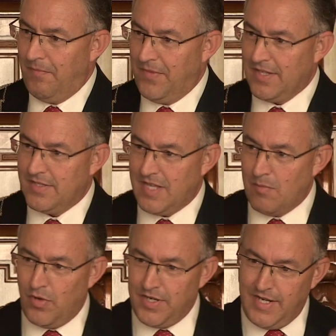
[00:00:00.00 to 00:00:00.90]
that
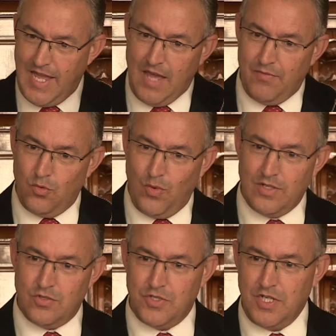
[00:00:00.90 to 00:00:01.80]
someone in heaven
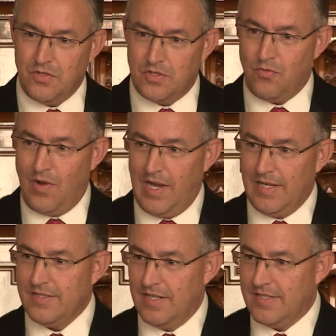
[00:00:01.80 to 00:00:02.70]
went to Jesus
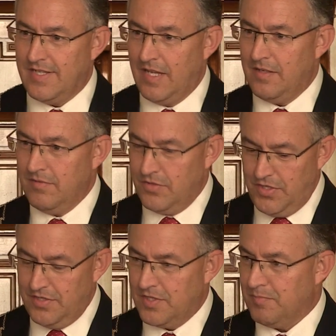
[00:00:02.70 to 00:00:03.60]
Christ and said,
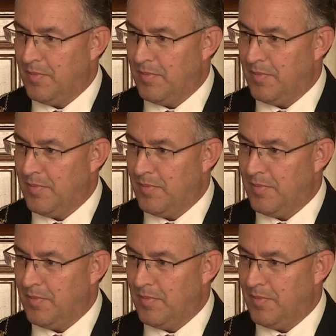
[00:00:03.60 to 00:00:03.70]
Jesus,